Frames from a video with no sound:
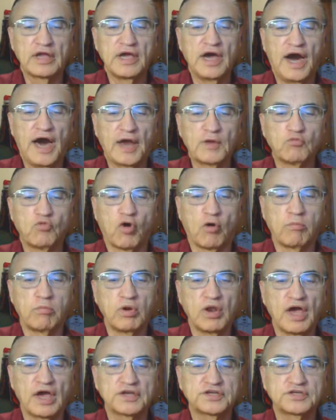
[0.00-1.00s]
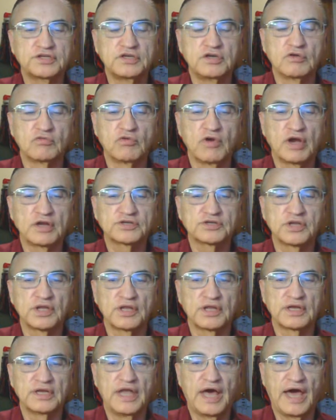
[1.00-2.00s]
God will bless you
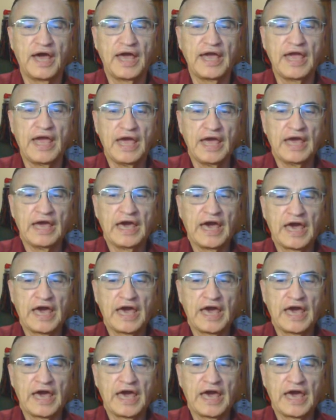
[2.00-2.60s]
richly today